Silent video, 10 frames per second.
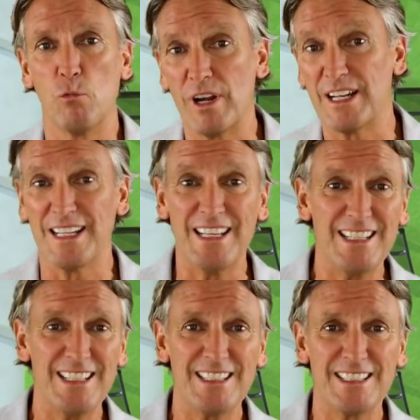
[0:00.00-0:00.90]
what it
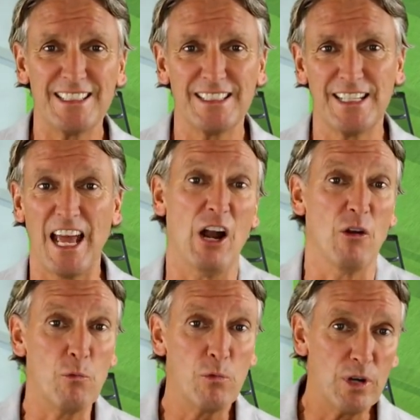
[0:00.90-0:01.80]
is,
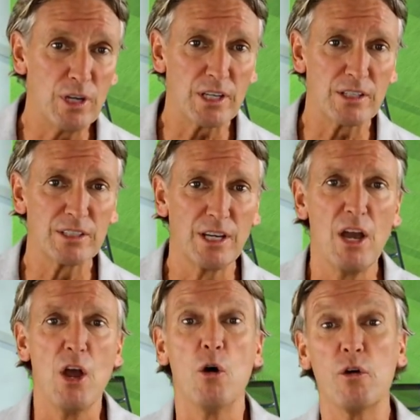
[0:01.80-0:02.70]
how it works,
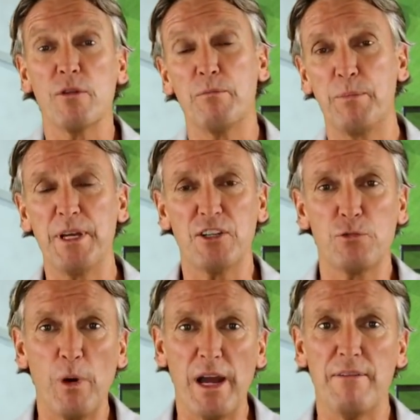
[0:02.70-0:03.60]
or the
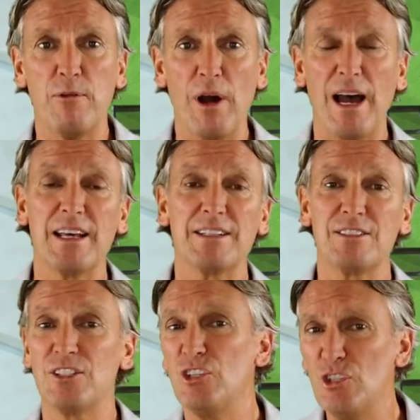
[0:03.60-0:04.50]
best way for us
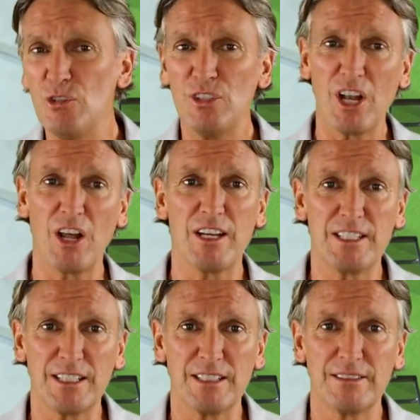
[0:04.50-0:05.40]
to
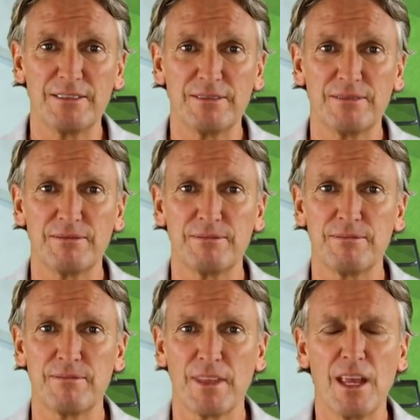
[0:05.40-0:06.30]
utilize it.
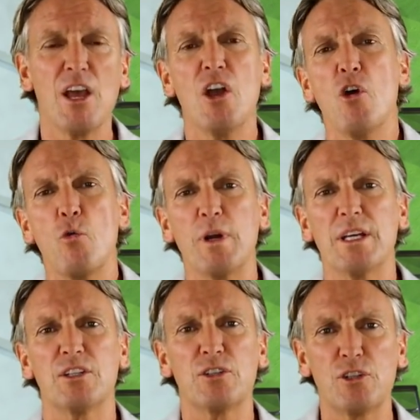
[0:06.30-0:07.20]

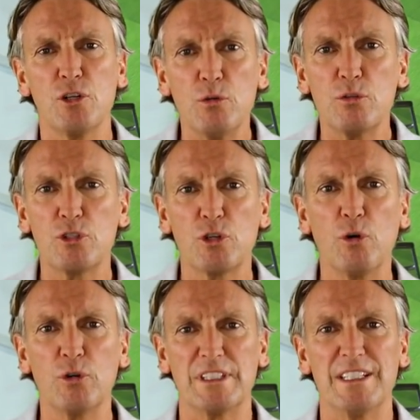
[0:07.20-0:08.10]
We are still
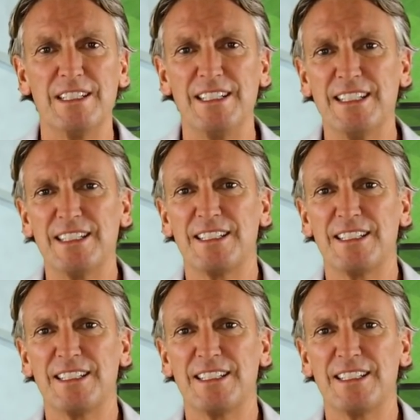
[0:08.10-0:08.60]
taught in the